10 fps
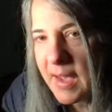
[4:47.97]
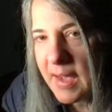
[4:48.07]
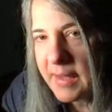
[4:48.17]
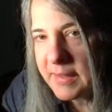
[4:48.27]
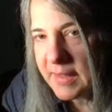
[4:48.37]

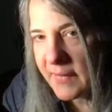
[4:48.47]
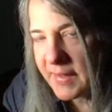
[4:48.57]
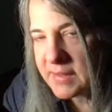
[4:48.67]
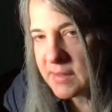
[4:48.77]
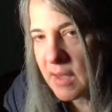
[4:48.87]
Uh, and again,
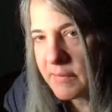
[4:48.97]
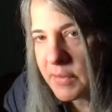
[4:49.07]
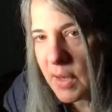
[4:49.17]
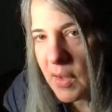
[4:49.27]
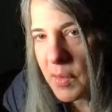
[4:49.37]
that's
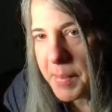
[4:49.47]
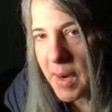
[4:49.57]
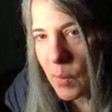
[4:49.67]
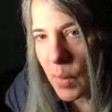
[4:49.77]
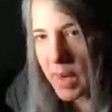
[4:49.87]
covered all in
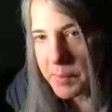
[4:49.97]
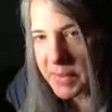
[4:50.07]
part one.